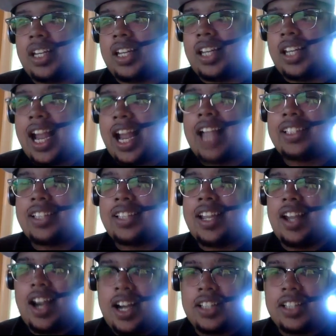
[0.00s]
I say
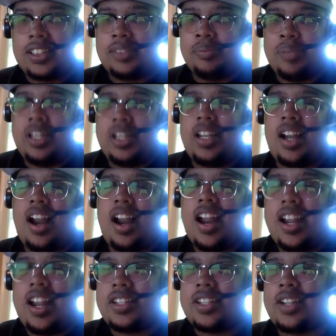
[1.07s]
us meaning our
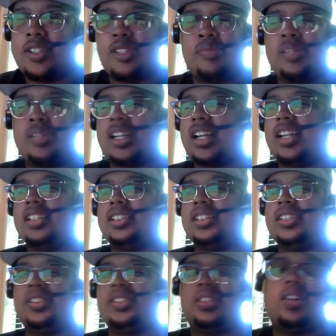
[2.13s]
ancestors because there's
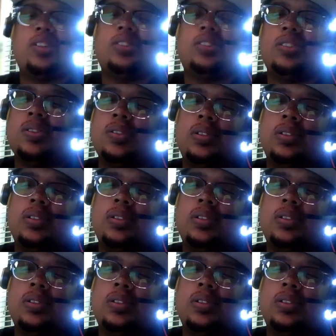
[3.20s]
also